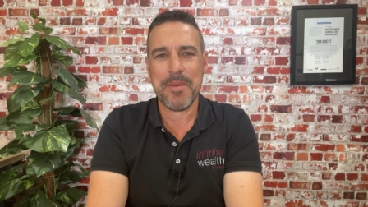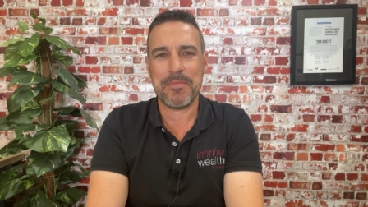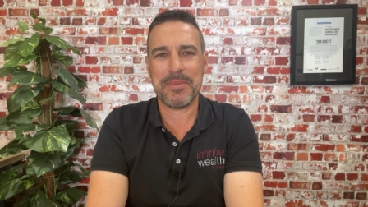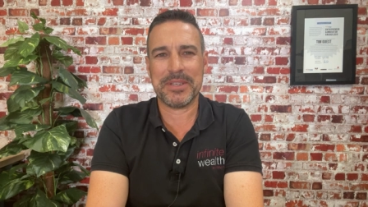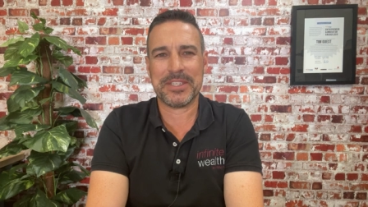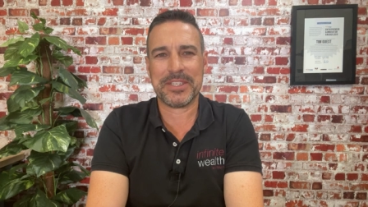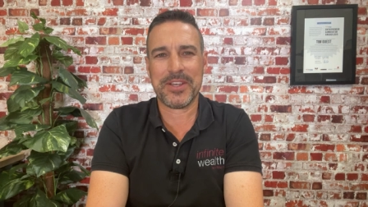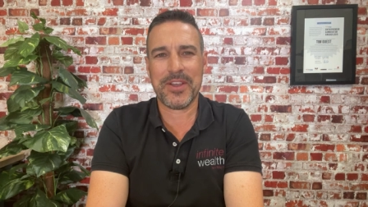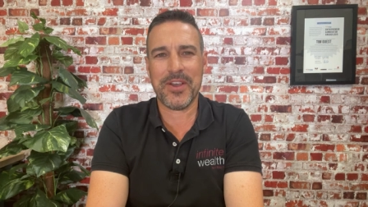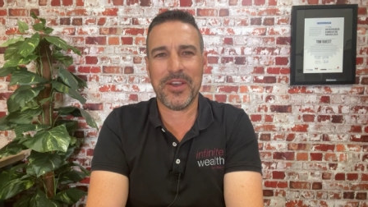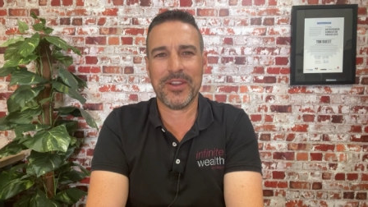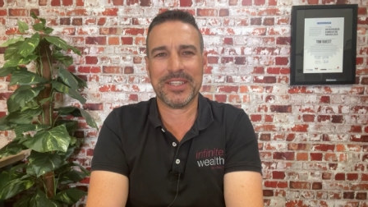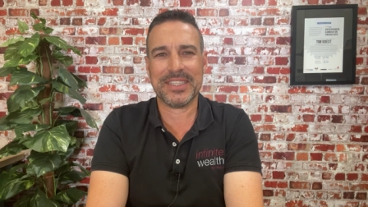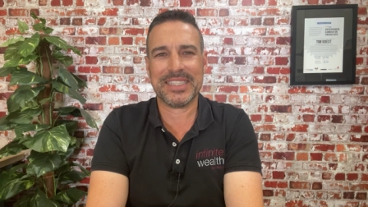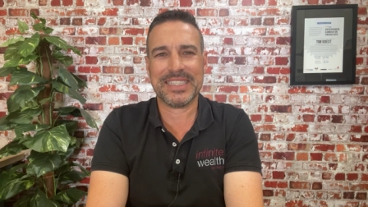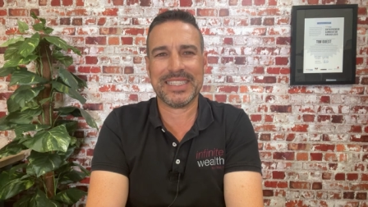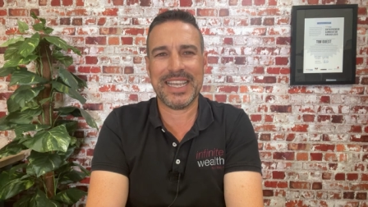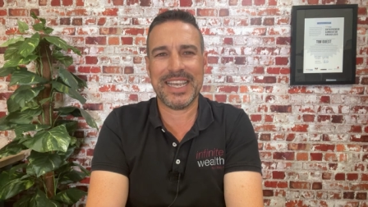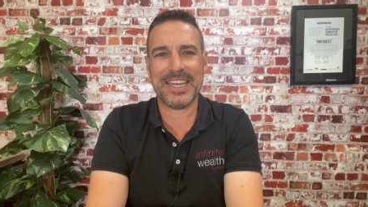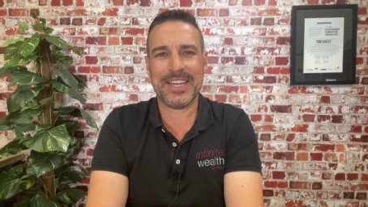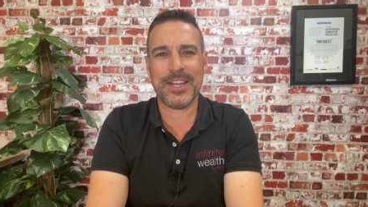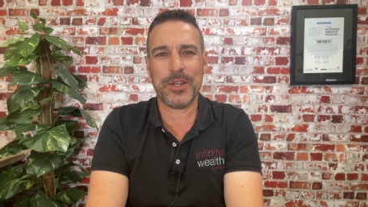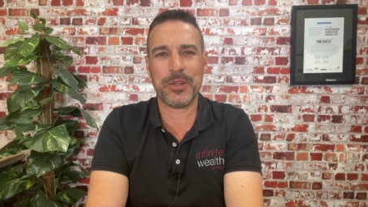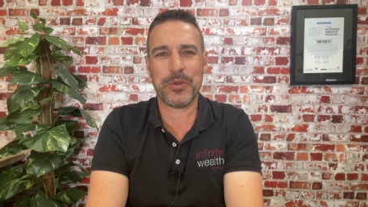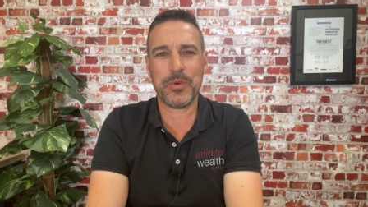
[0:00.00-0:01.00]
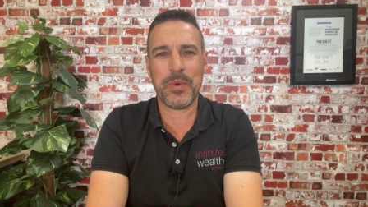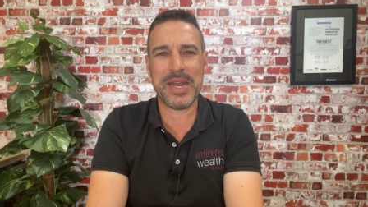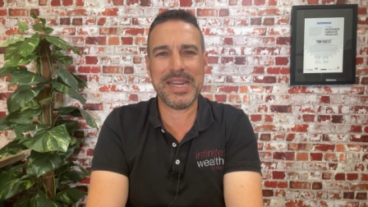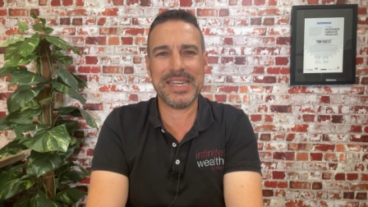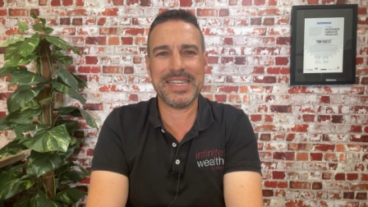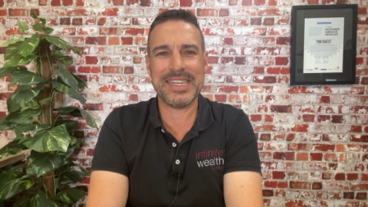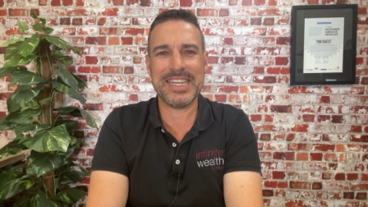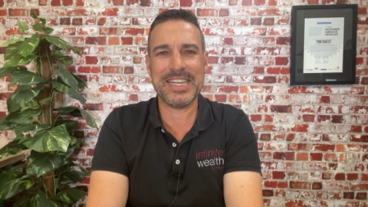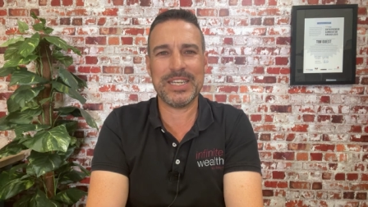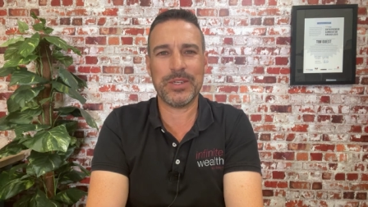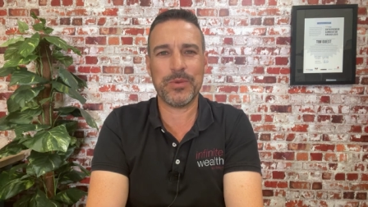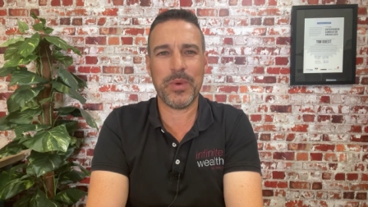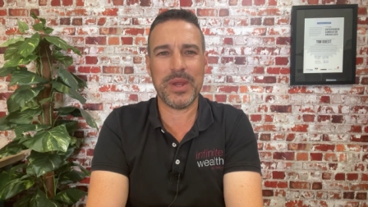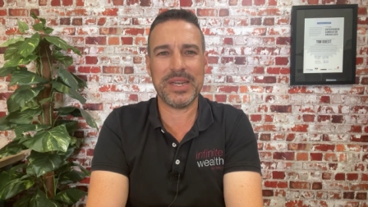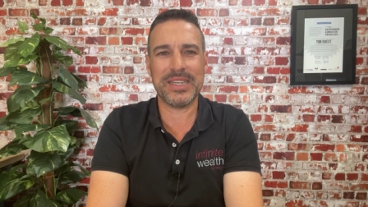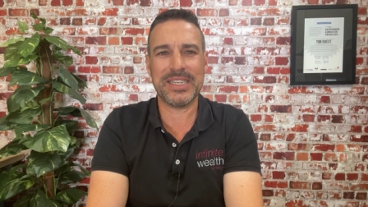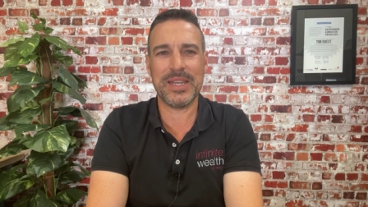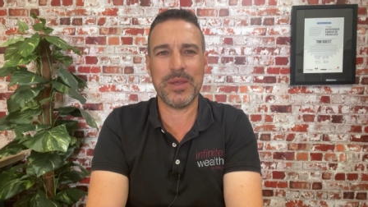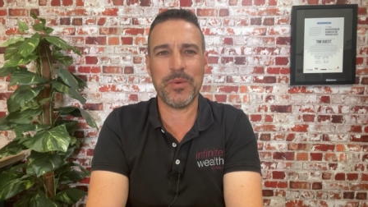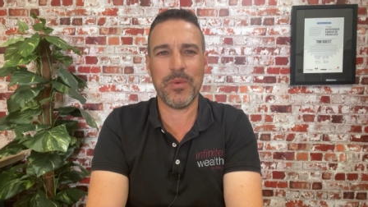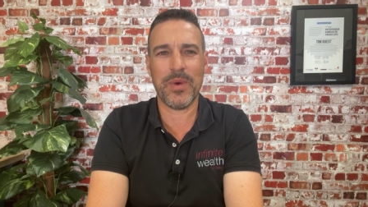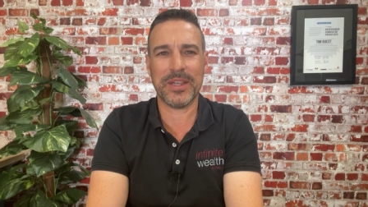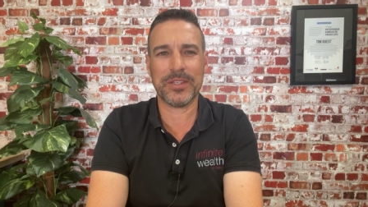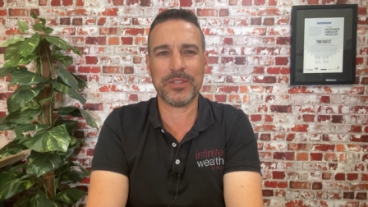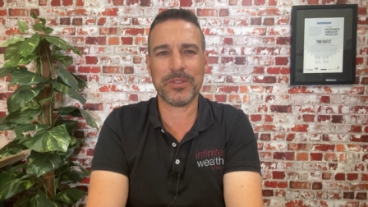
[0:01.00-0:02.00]
Mr Collins said
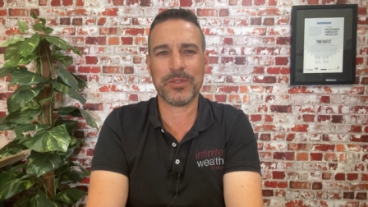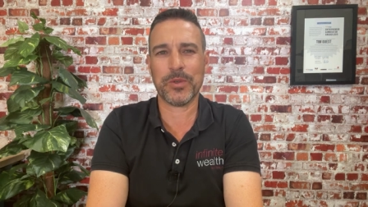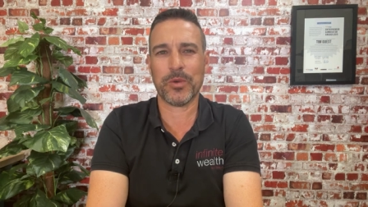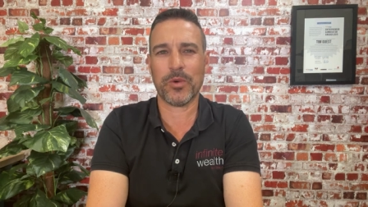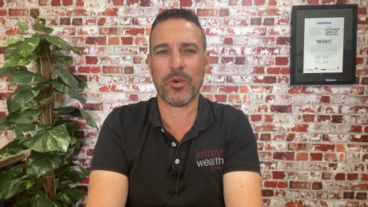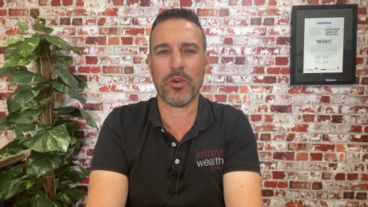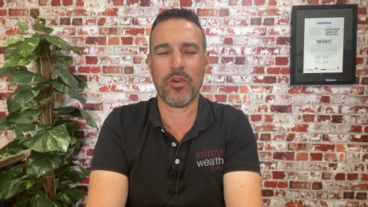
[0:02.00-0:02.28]
2021 saw